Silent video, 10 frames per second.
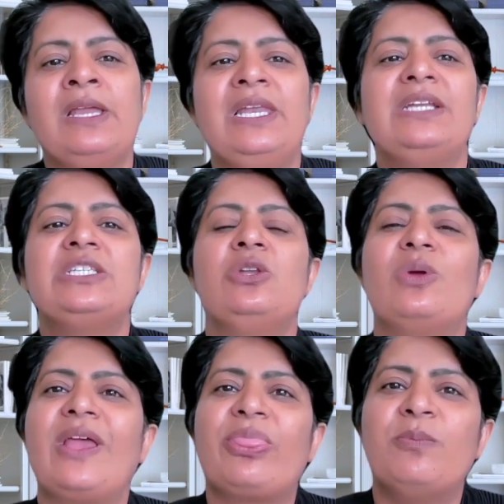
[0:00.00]
let's
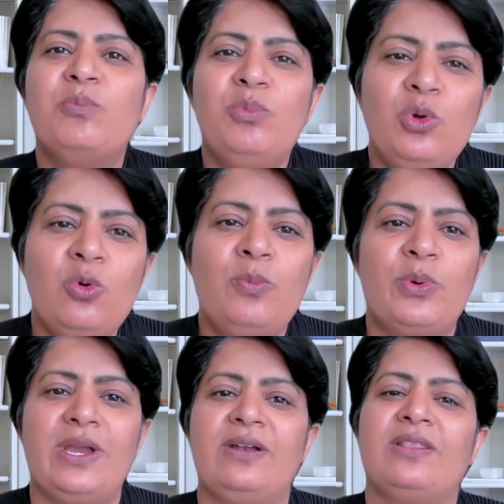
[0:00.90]
look at the
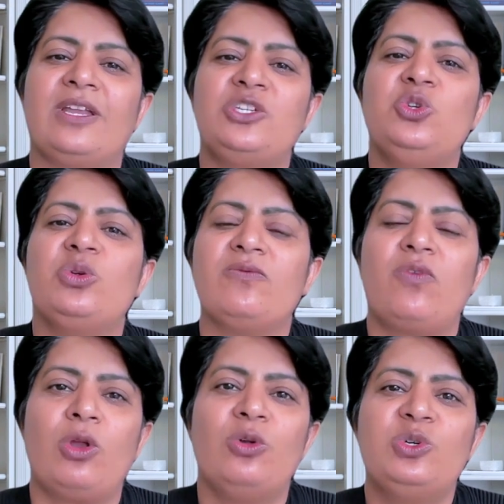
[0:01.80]
blueprint that you can
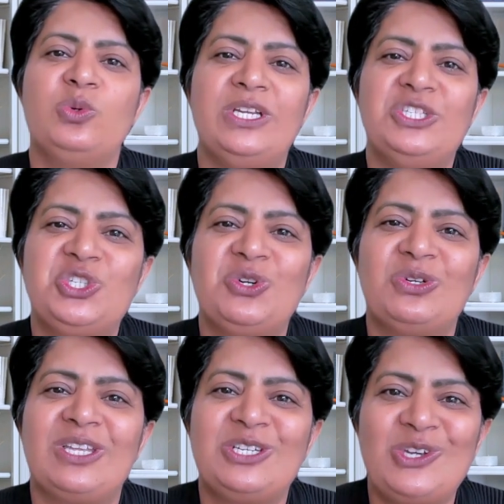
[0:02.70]
follow to
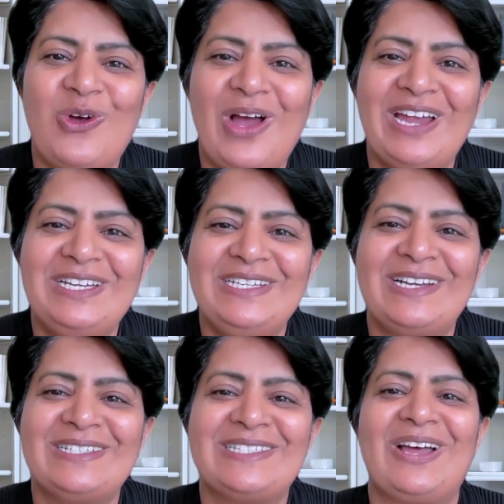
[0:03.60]
ensure that your
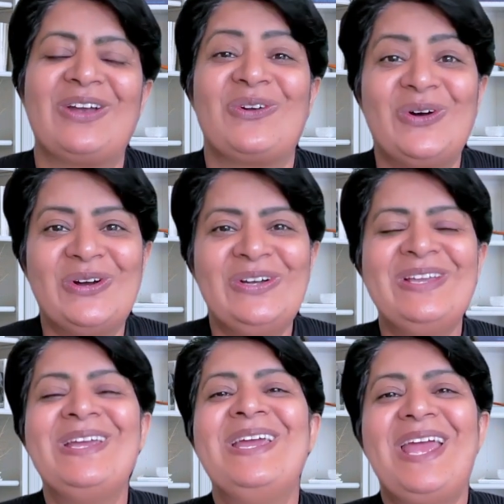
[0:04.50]
ideas are
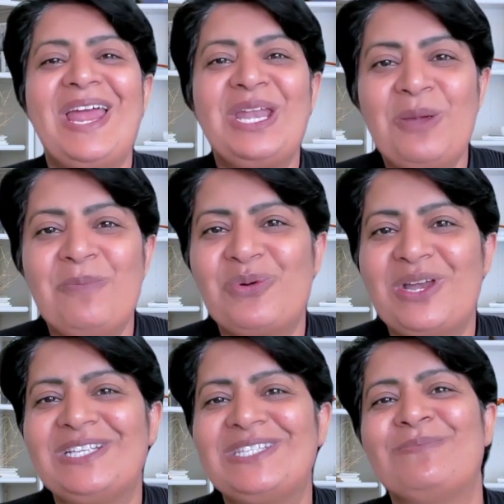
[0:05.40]
heard and
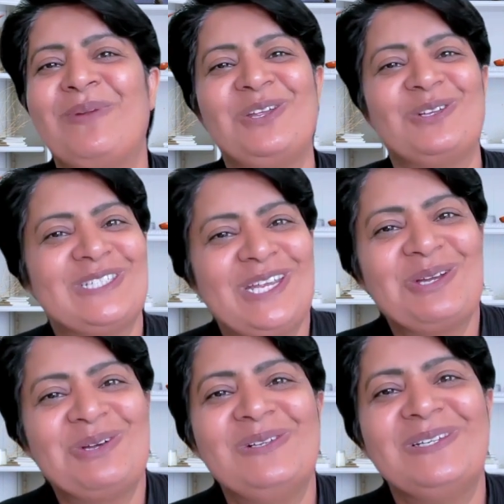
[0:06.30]
embraced by your
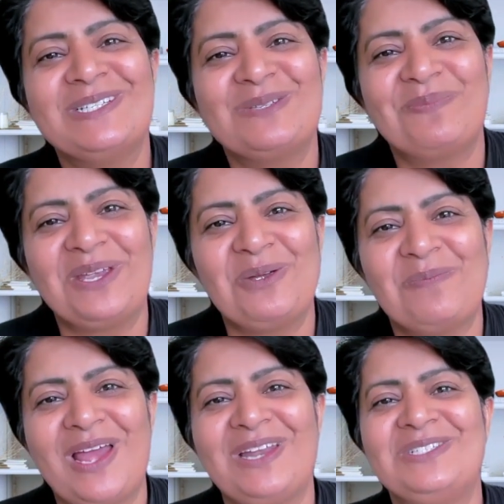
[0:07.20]
stakeholders, by your
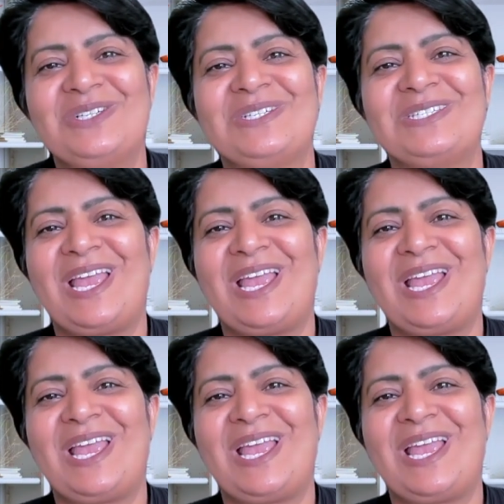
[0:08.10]
managers,